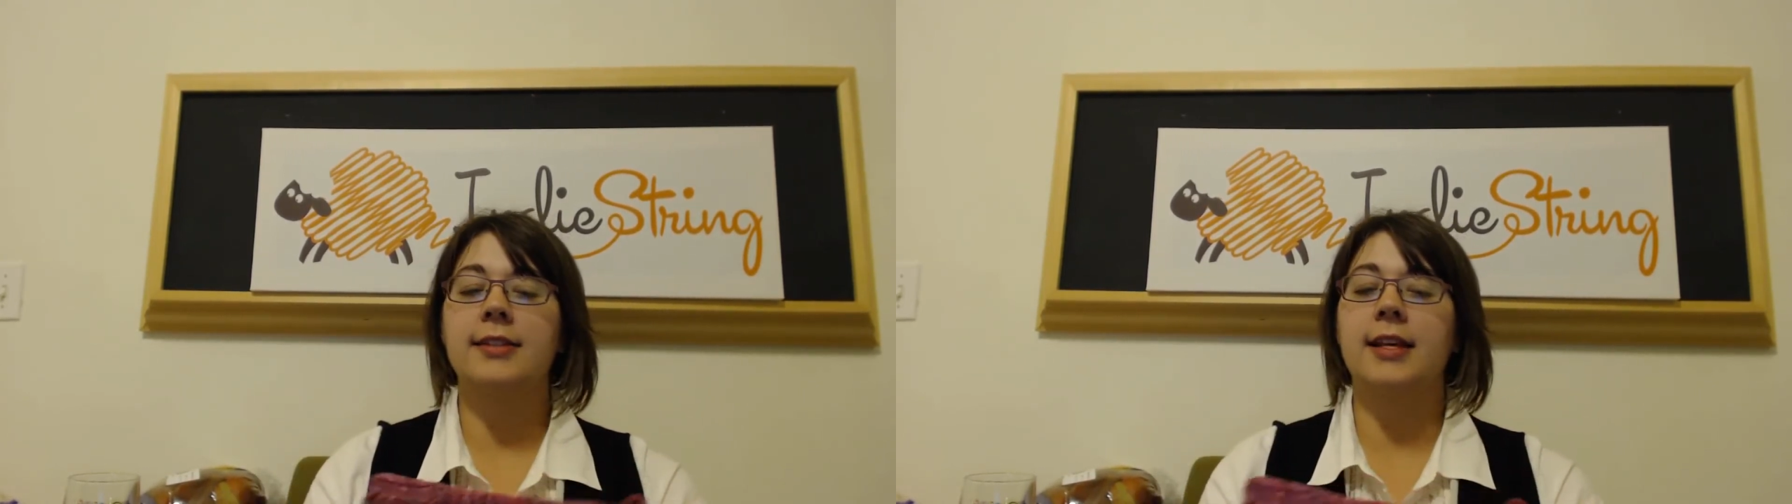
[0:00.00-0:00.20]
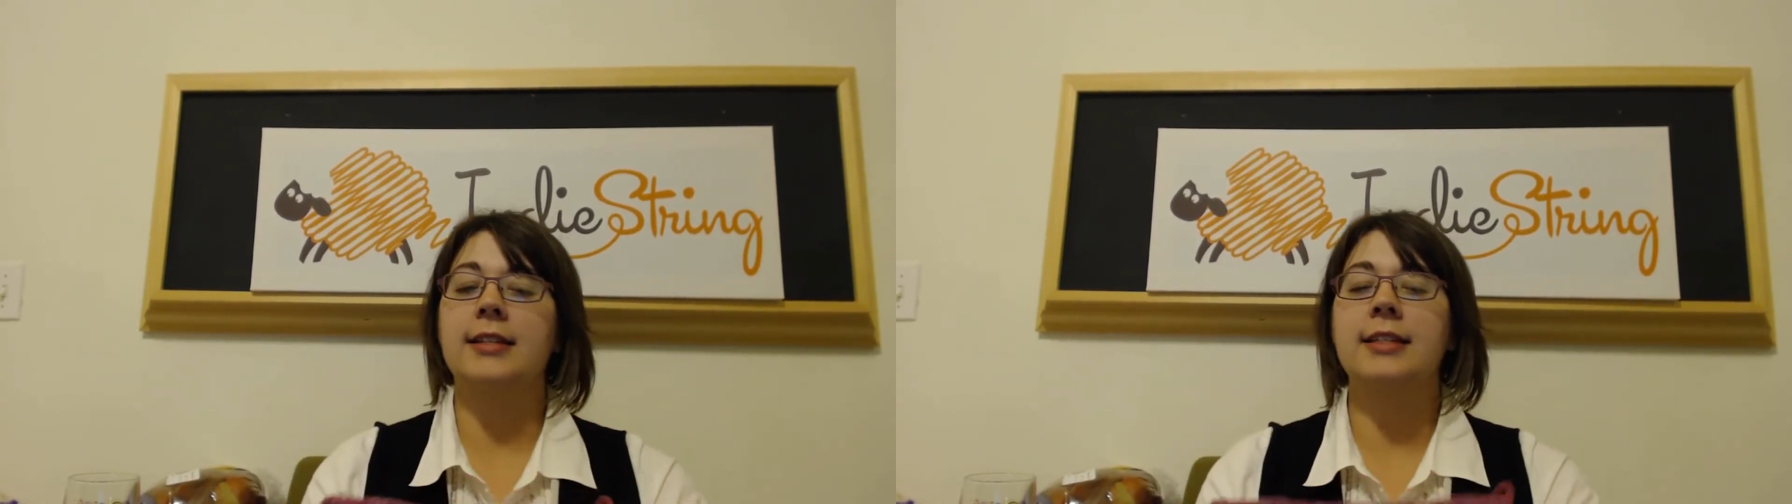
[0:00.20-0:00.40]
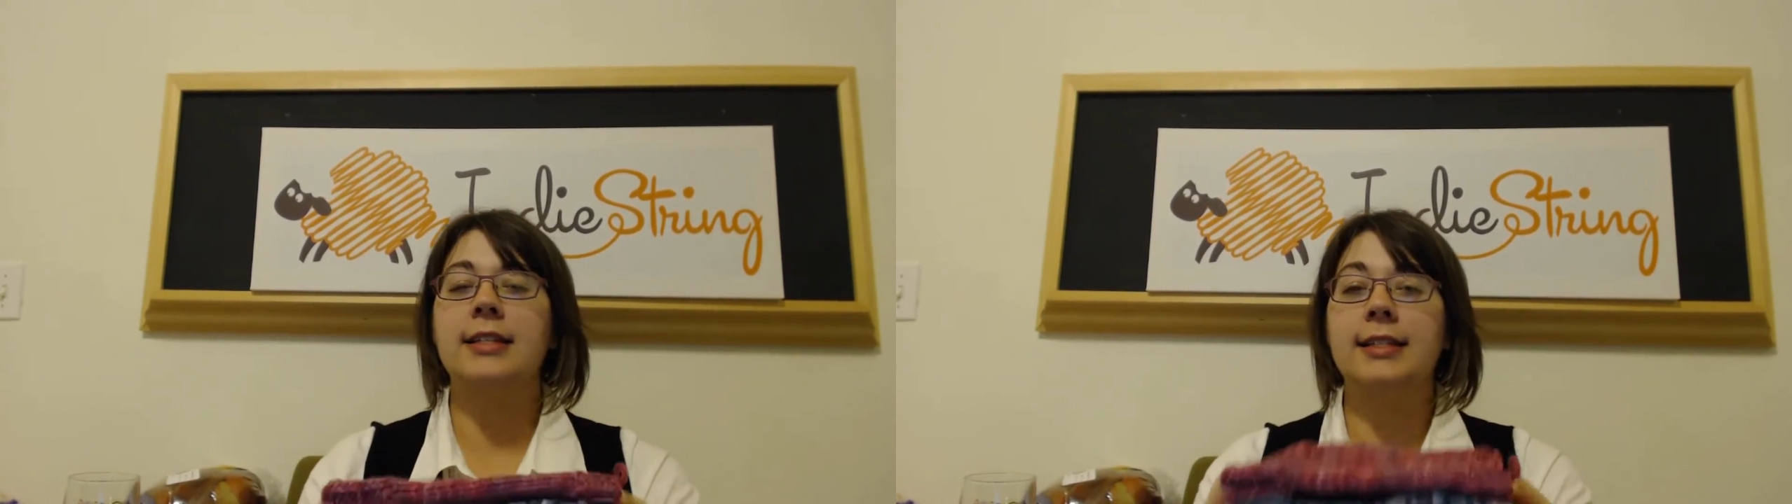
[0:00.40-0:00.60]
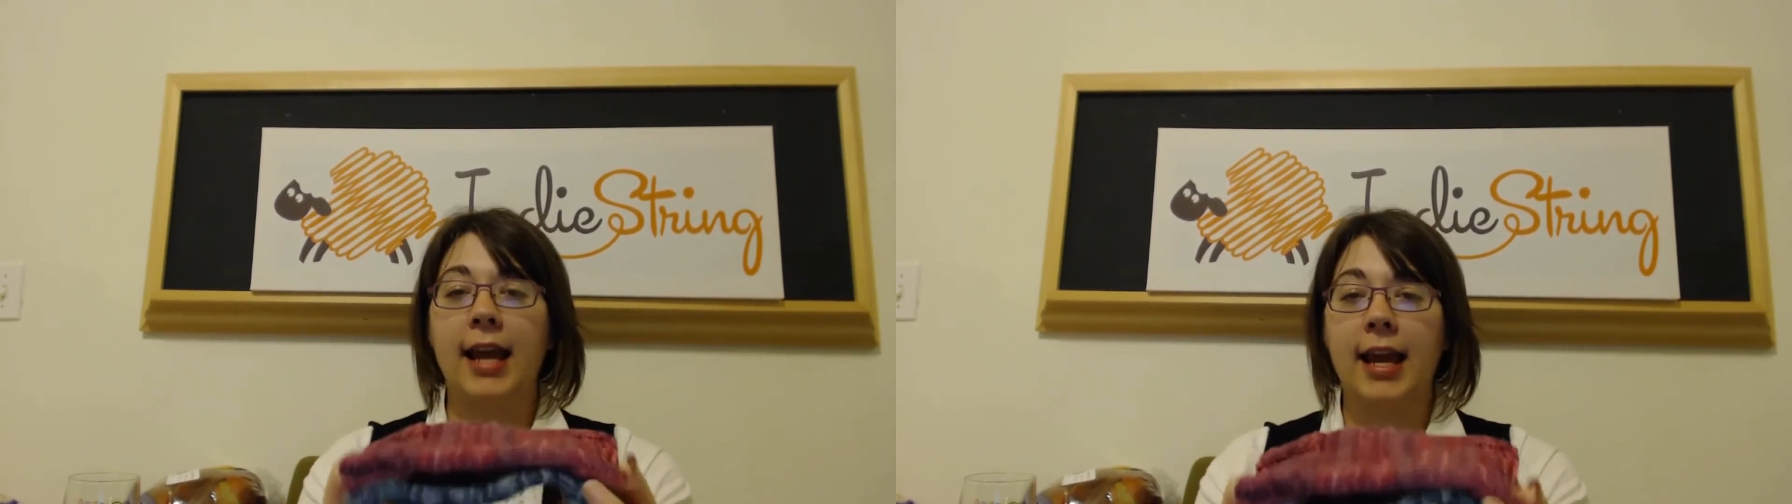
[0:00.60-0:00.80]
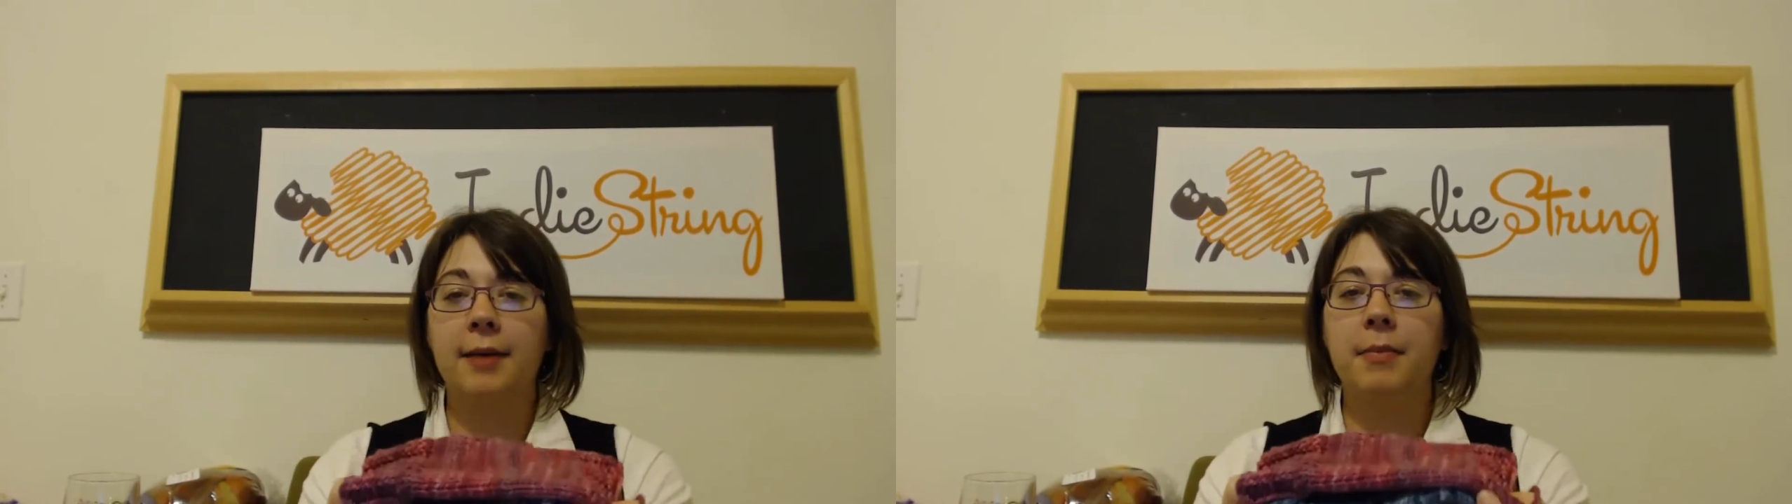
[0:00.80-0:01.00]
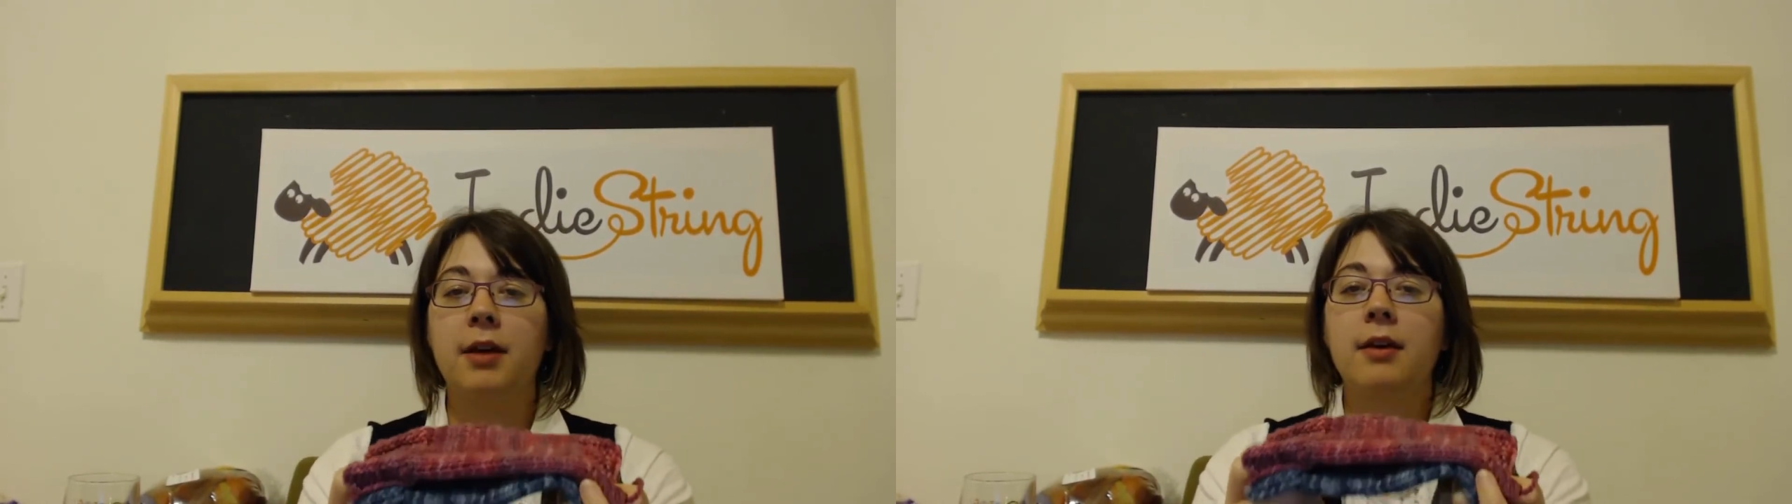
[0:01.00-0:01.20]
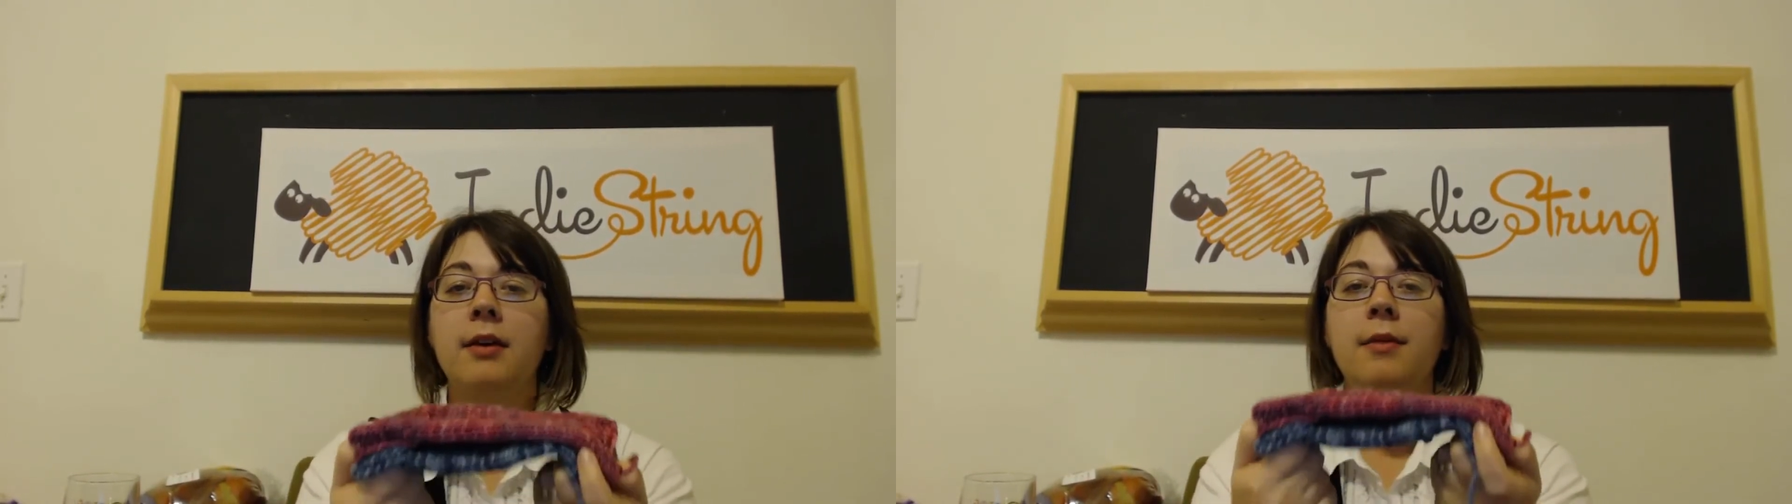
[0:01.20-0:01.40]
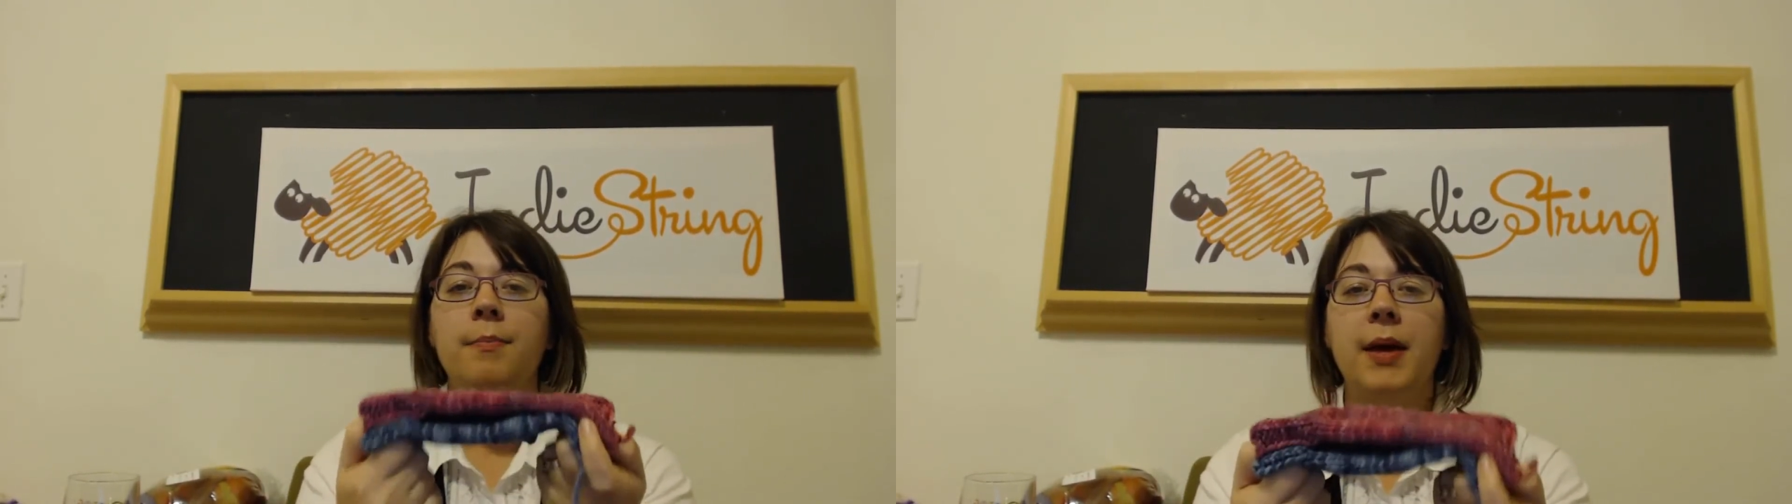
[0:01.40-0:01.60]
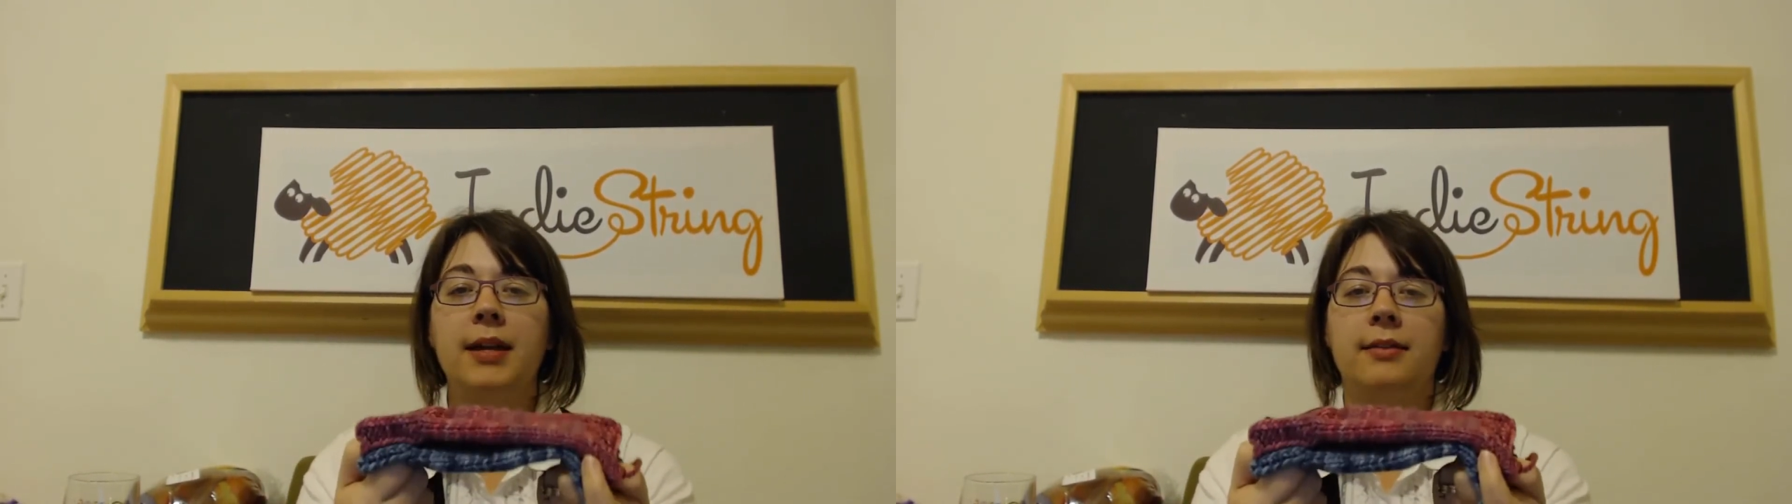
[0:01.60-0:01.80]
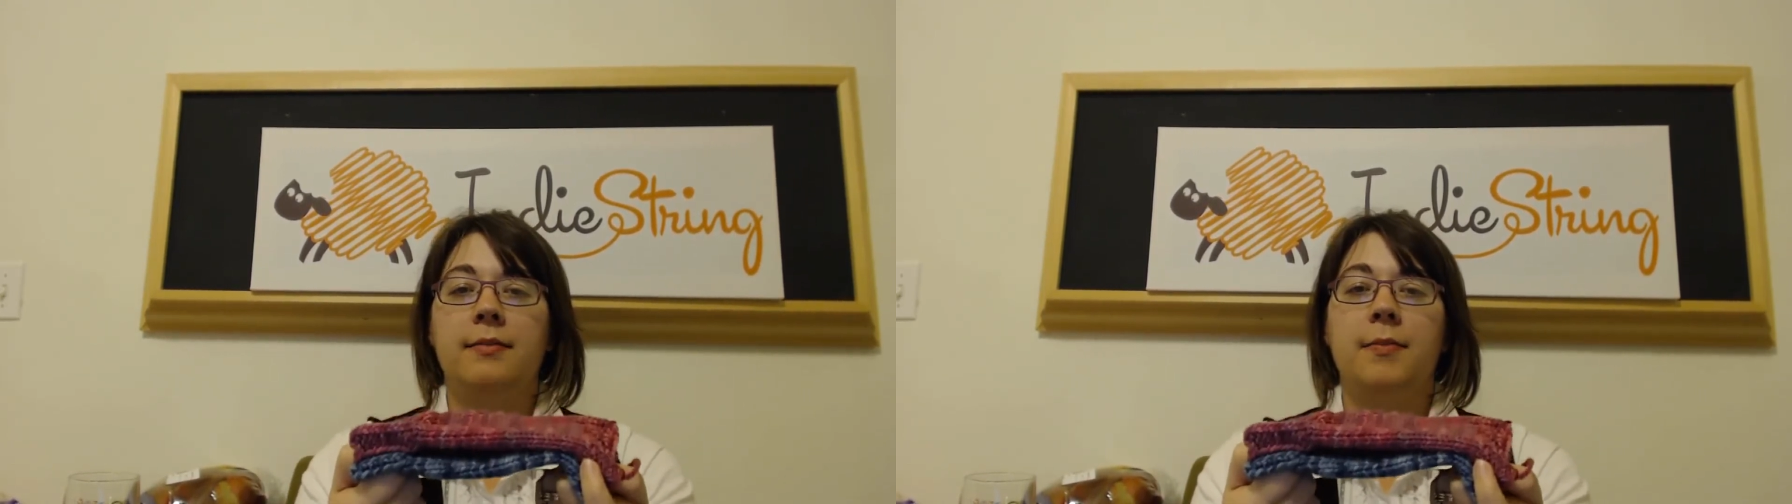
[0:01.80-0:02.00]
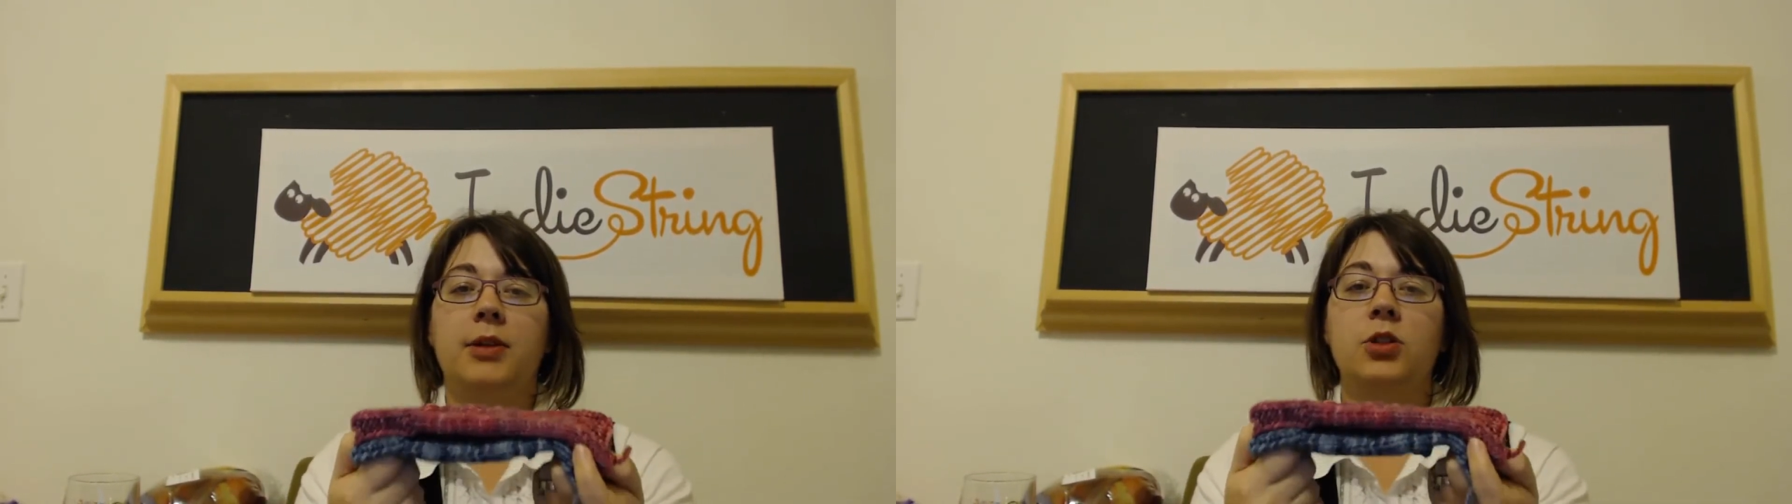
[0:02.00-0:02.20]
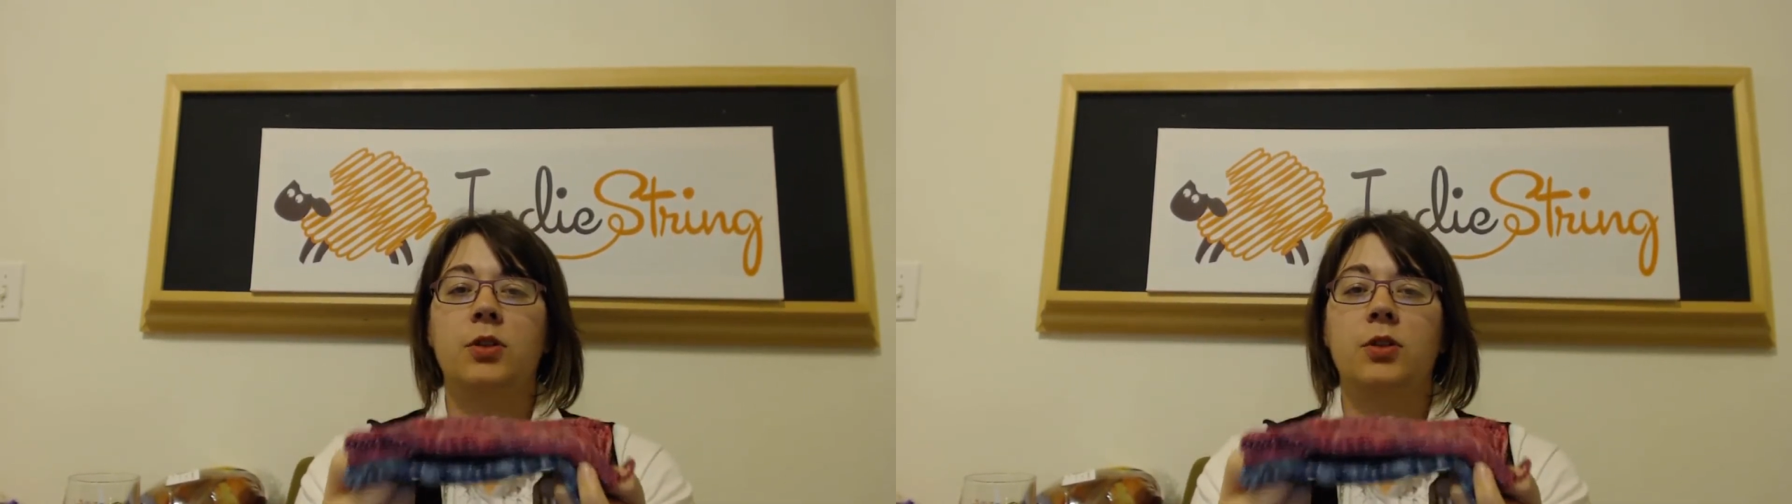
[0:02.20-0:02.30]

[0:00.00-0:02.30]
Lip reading: That's the same mitten, but two